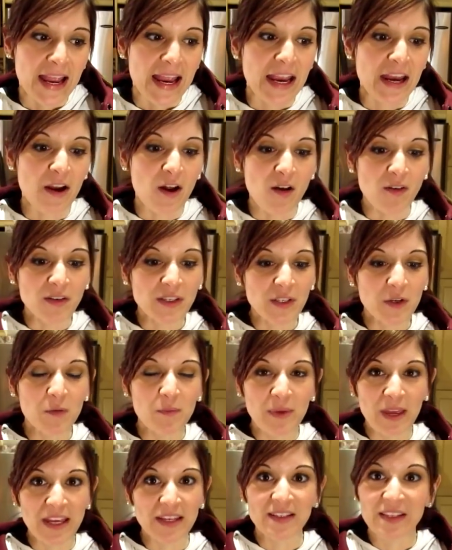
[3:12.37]
it also
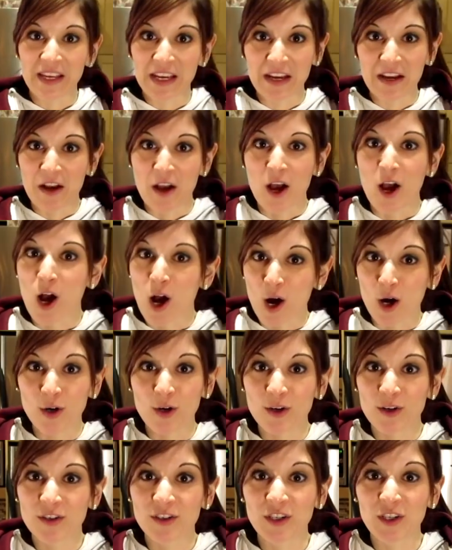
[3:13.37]
makes it
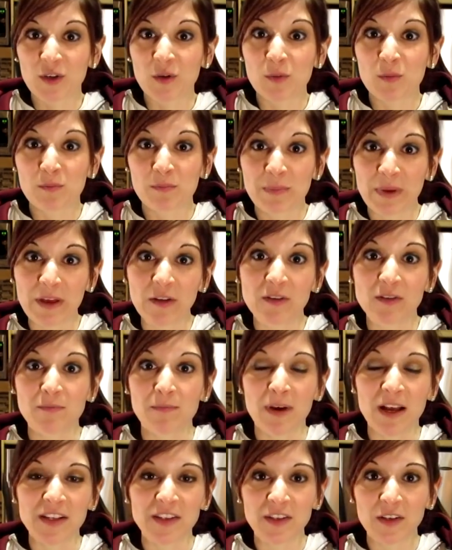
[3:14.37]
harder to build
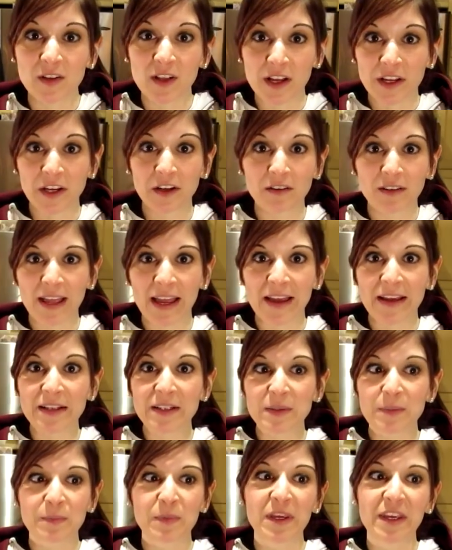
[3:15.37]
muscle on your
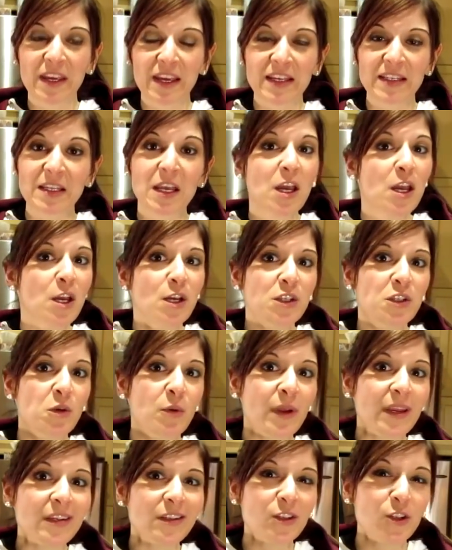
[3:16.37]
legs because
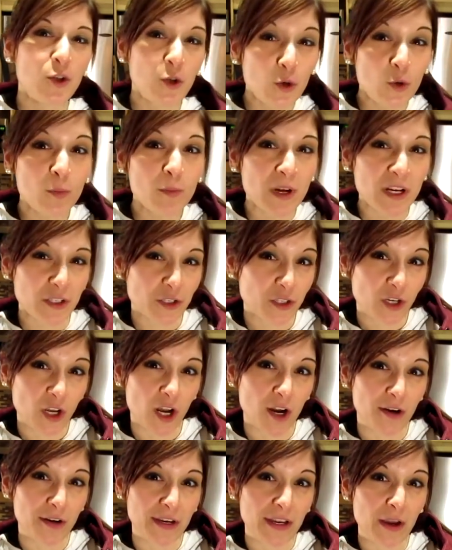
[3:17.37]
doing too much
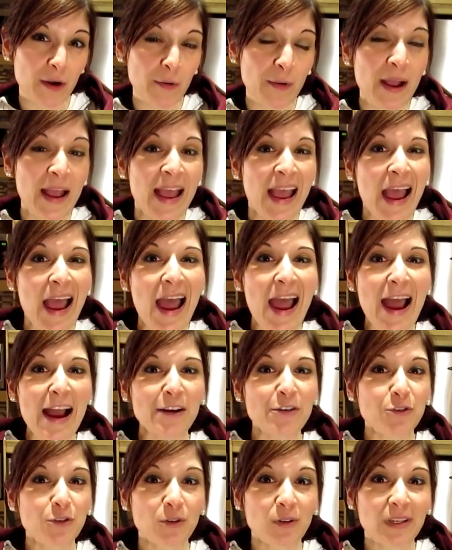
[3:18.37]
cardio
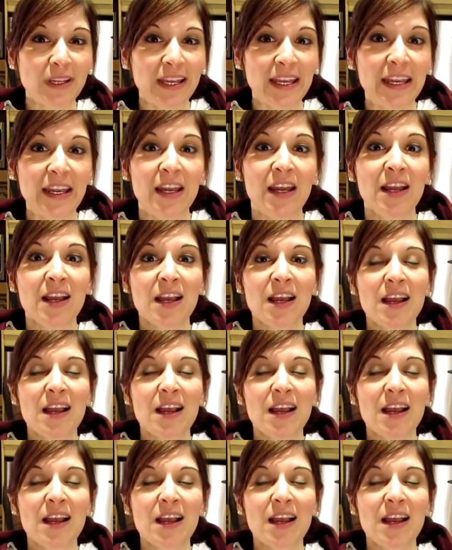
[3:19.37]
actually